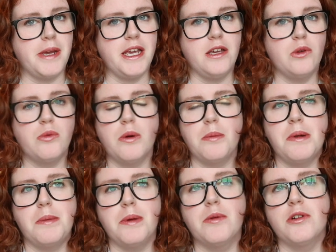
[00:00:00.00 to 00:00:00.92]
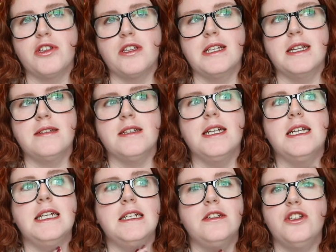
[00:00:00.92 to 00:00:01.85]
you'll probably be watching this at
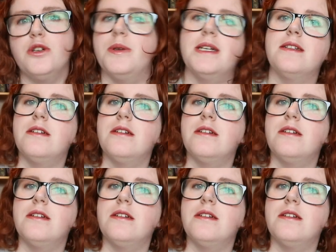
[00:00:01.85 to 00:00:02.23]
least 2 weeks